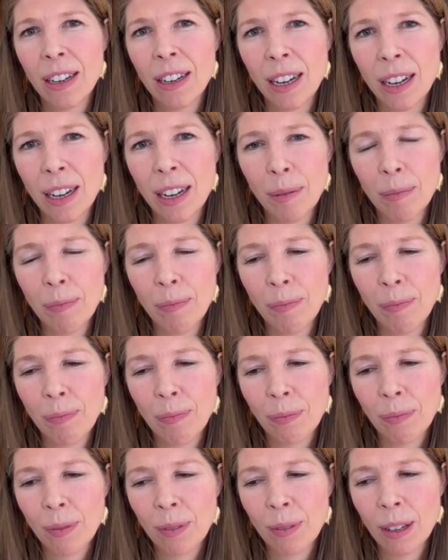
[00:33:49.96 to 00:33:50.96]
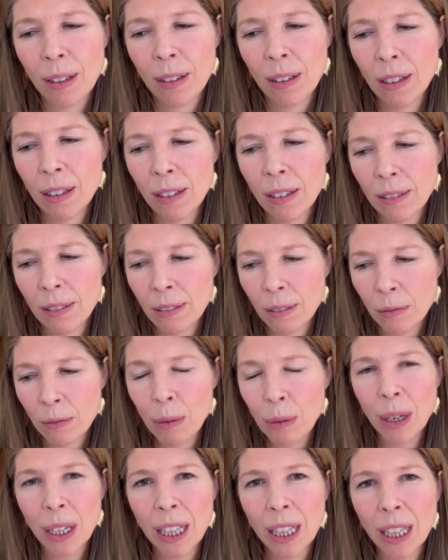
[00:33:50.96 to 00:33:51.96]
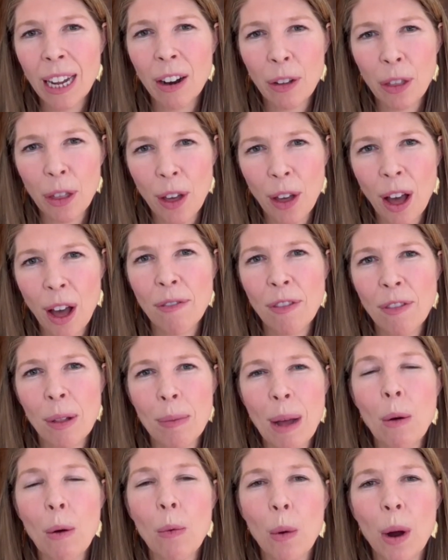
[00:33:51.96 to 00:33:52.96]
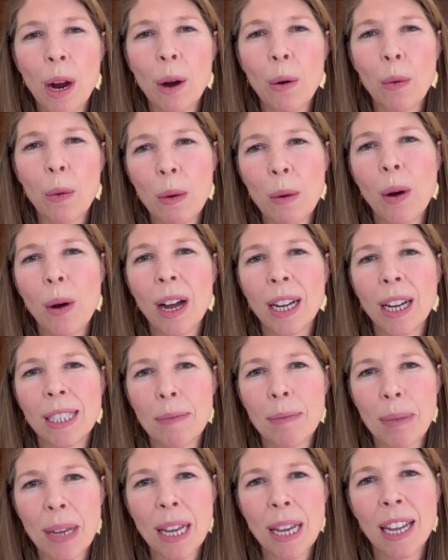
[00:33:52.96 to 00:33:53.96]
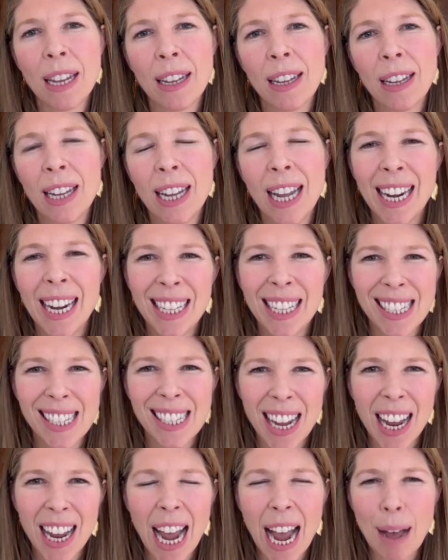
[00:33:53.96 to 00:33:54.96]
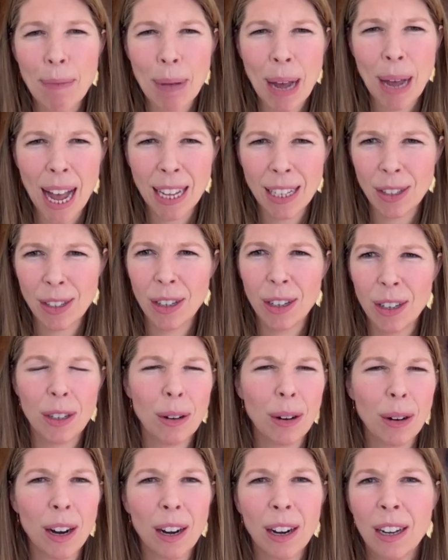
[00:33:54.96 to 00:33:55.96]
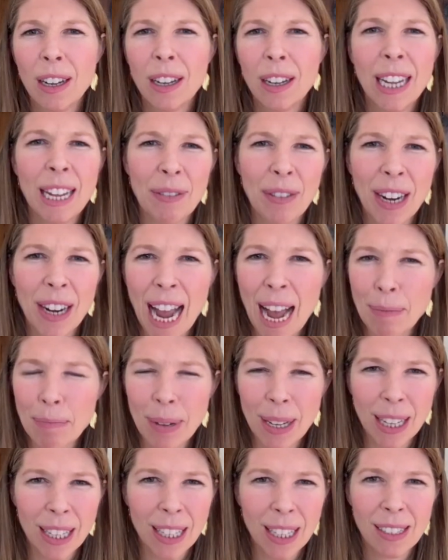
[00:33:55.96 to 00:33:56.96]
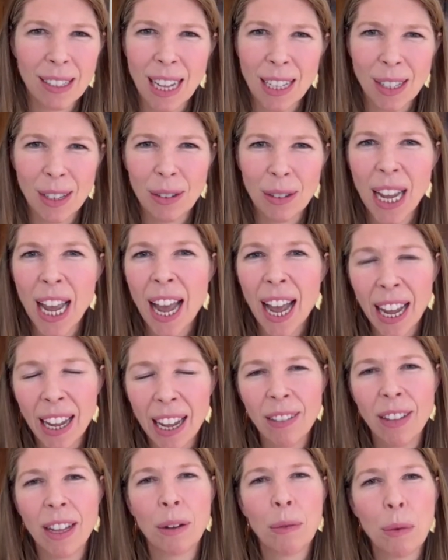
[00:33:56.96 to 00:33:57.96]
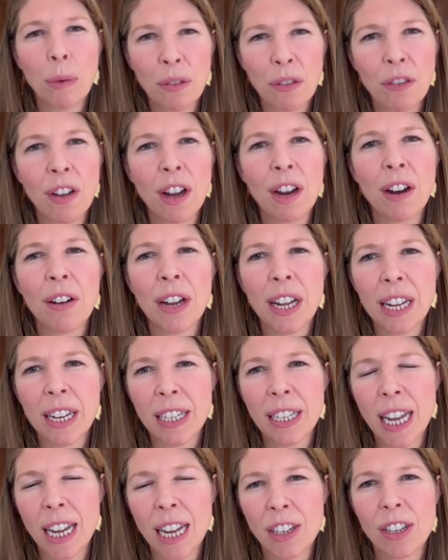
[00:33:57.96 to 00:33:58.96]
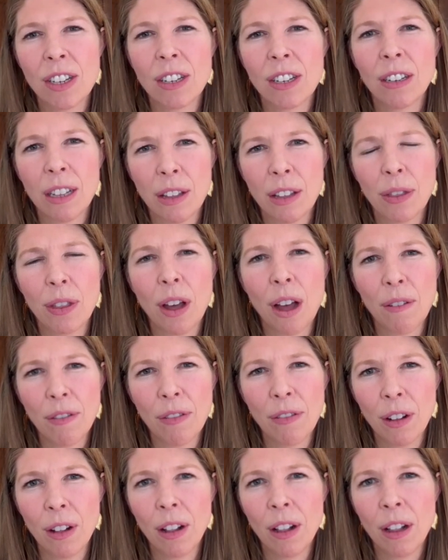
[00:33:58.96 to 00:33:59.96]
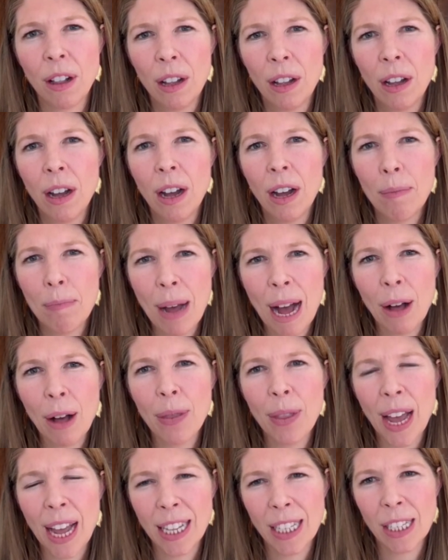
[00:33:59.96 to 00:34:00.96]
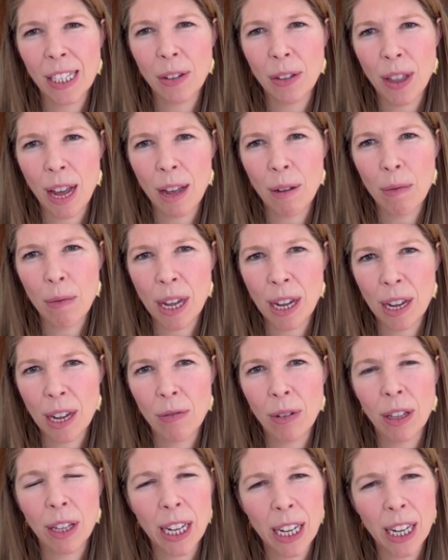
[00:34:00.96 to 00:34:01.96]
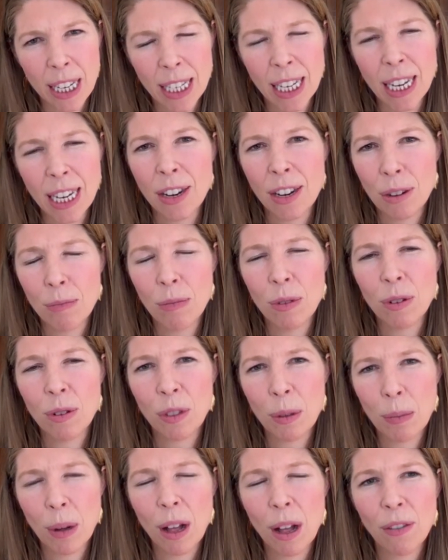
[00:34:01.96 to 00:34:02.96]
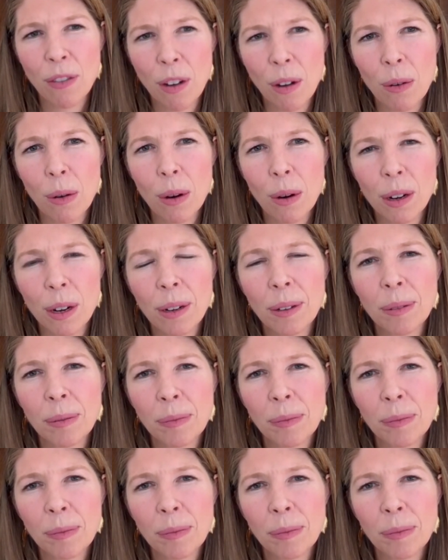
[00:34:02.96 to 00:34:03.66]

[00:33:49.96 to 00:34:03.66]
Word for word: um, we really are thoughtful about where we want to be and it's not haphazard or if it happens that's okay like we're very intentional and thoughtful about that so that we can really continue to move the ball forward